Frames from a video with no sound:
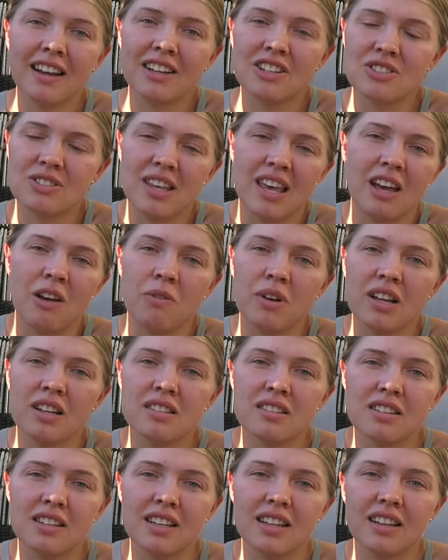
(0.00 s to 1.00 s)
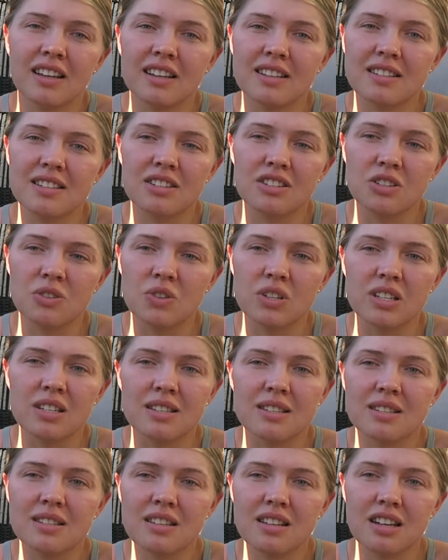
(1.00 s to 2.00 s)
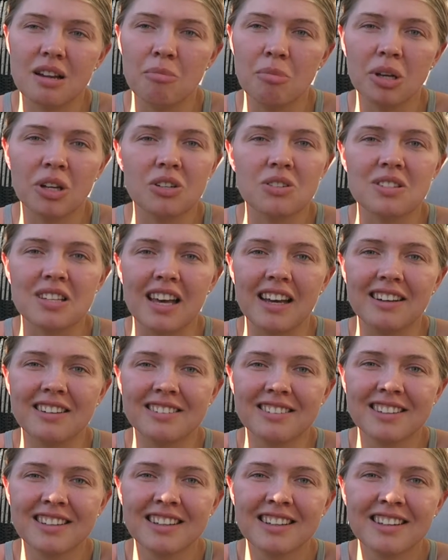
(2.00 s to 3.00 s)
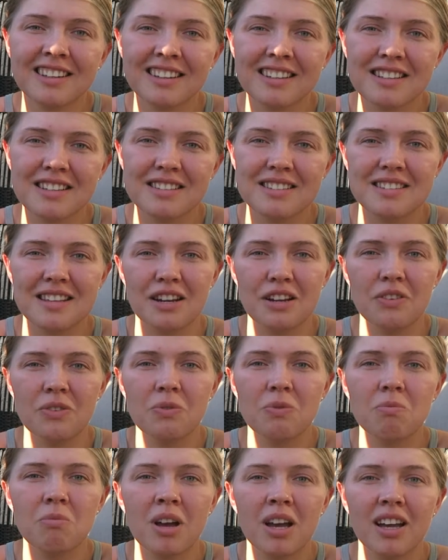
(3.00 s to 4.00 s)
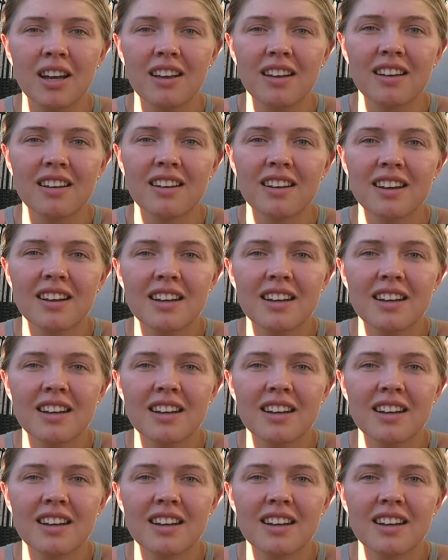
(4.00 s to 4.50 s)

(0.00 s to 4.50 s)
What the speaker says: just can't wait till I get to do this on a bigger scale and instead of my